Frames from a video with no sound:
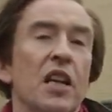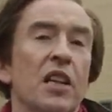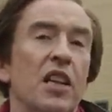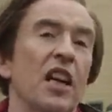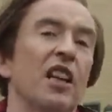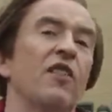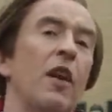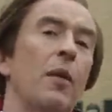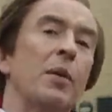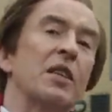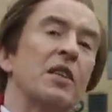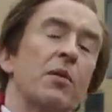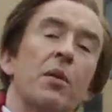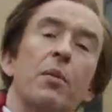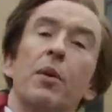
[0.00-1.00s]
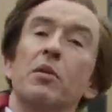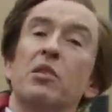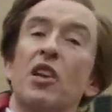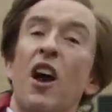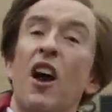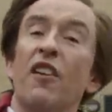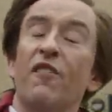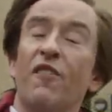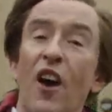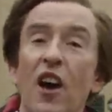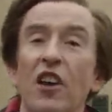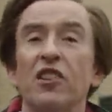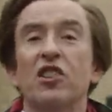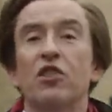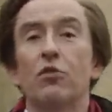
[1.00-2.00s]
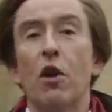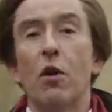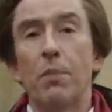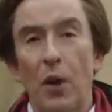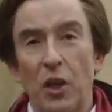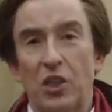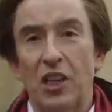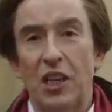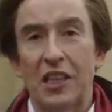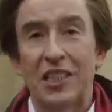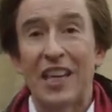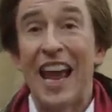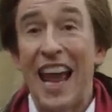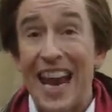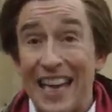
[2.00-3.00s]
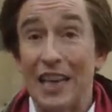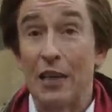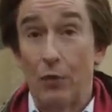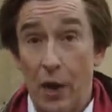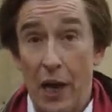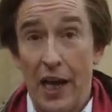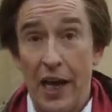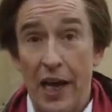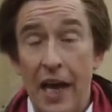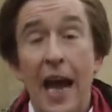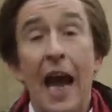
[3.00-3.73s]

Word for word: they're developing some of the most advanced robotics anywhere